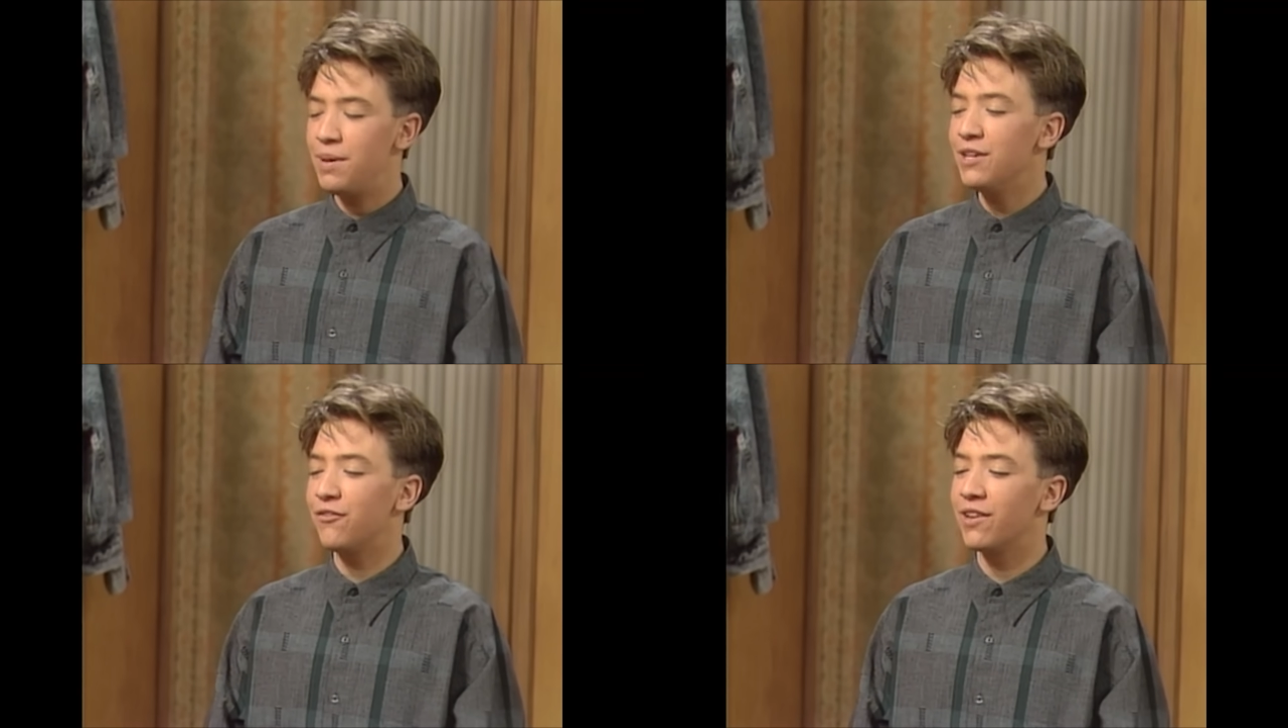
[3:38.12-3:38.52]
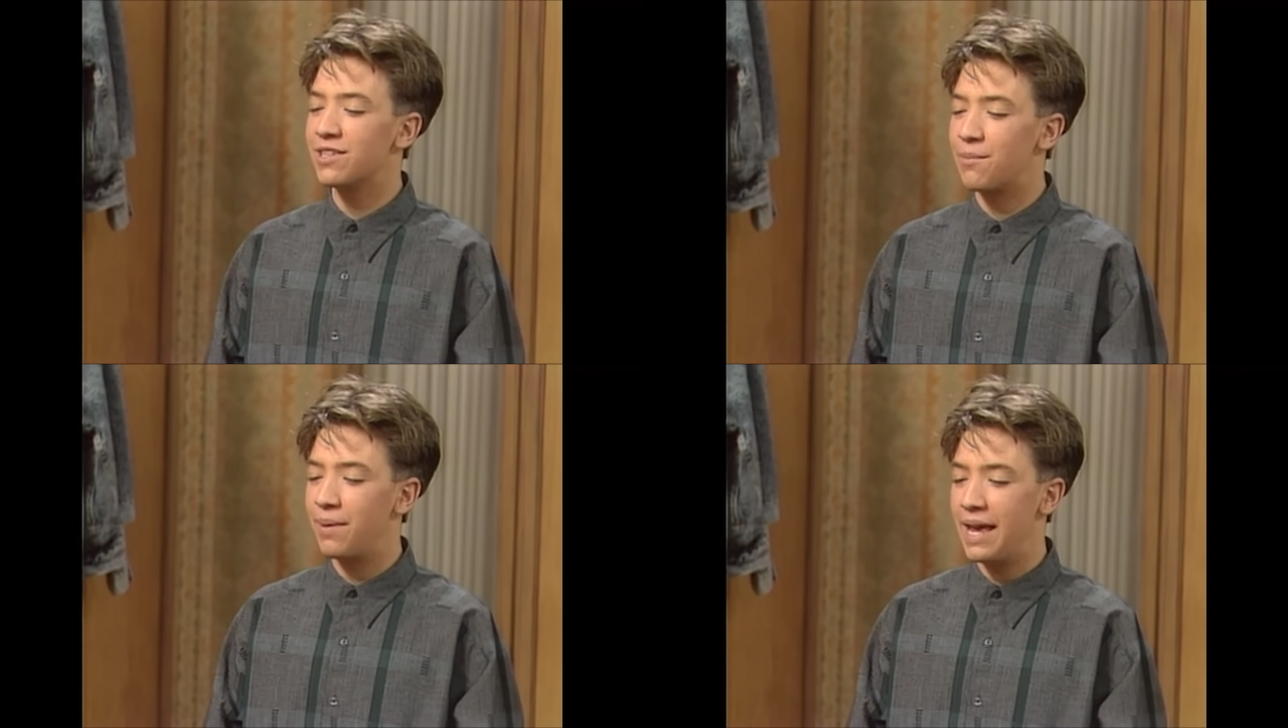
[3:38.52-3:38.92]
Peaceful
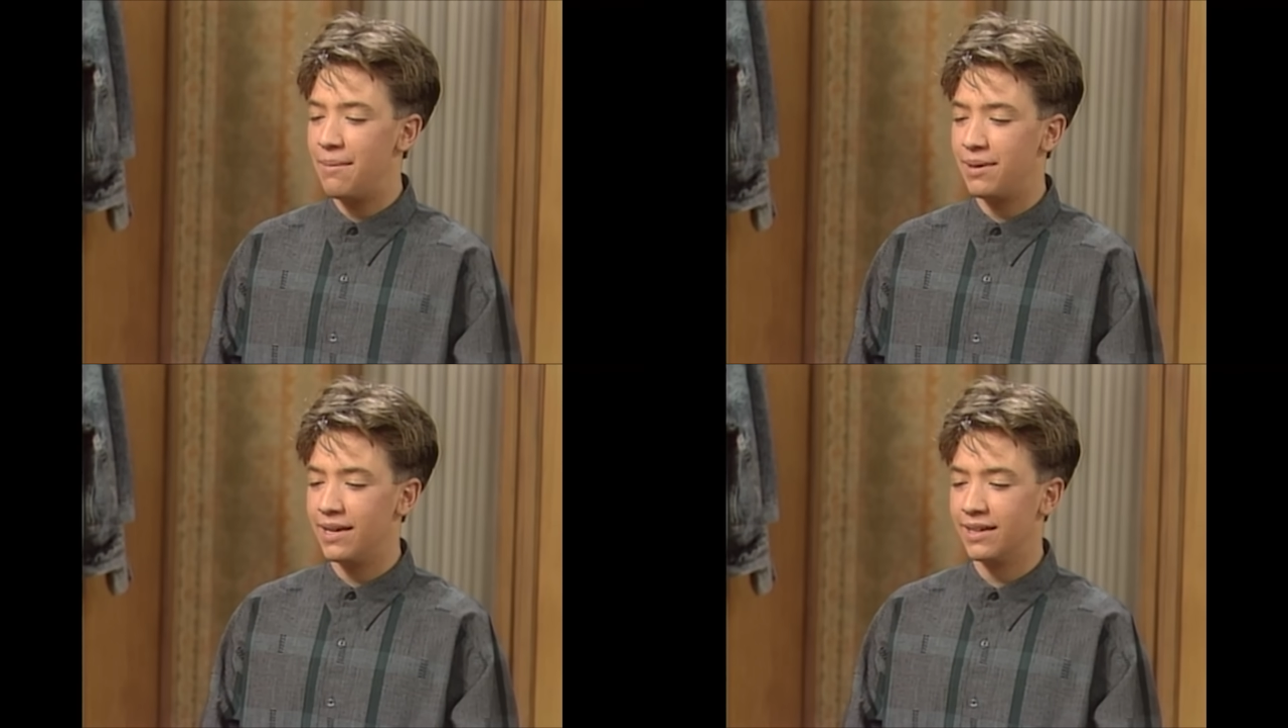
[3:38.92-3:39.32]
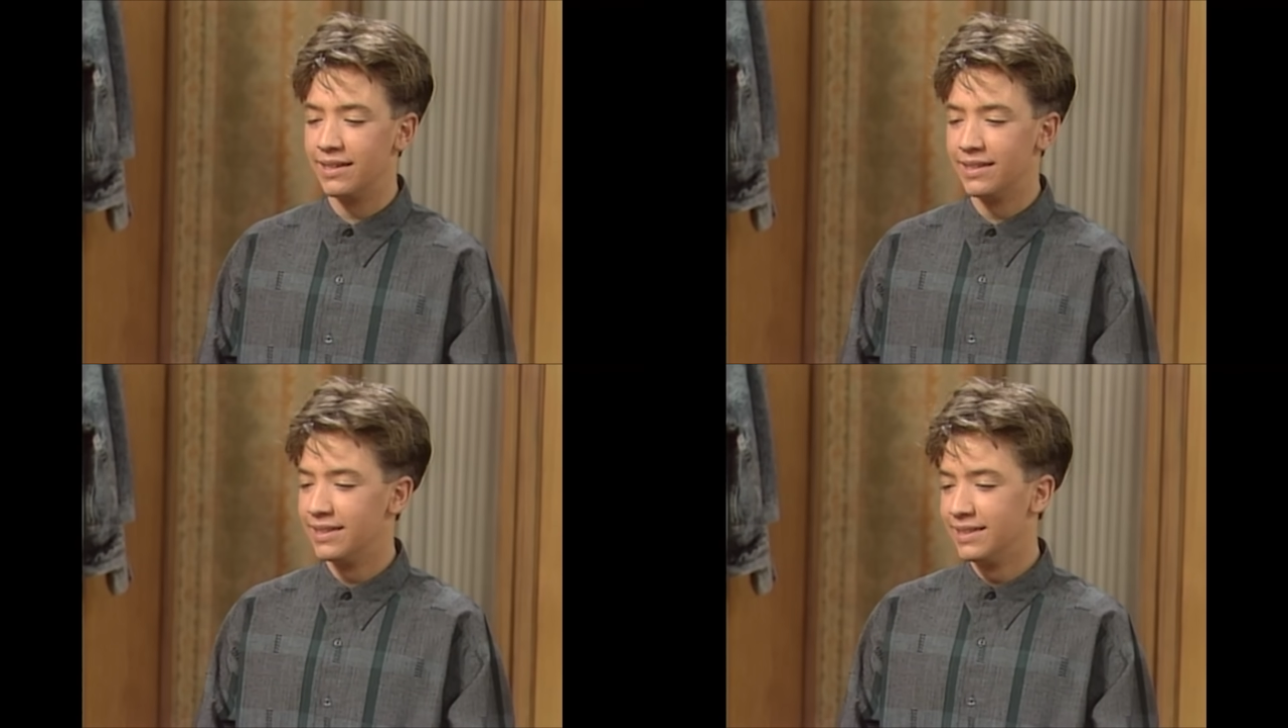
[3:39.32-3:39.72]
as a baby.
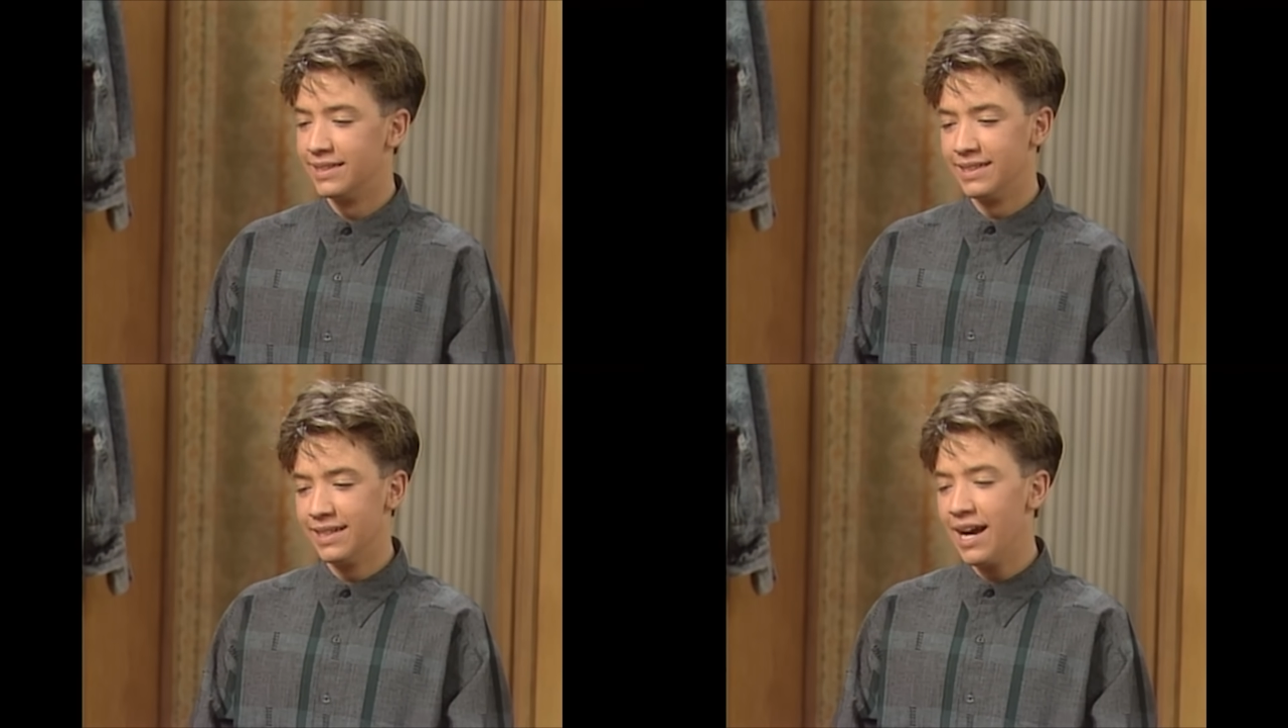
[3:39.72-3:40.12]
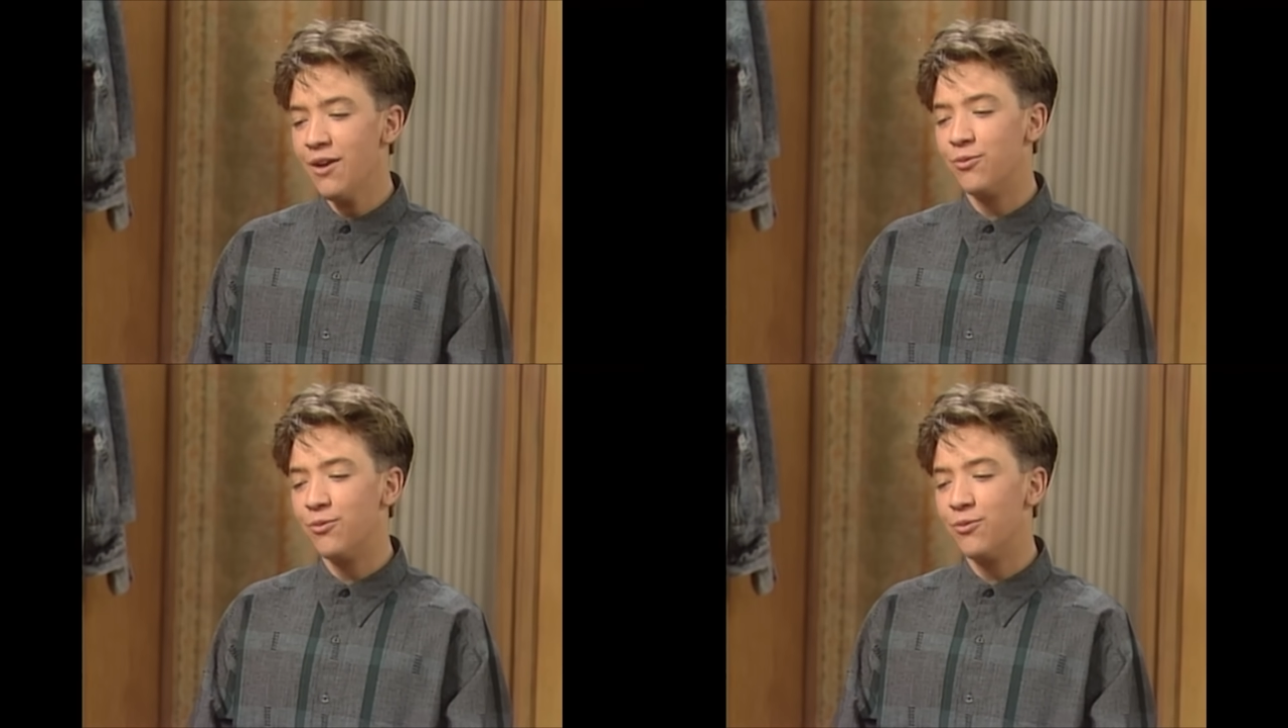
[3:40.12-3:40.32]
I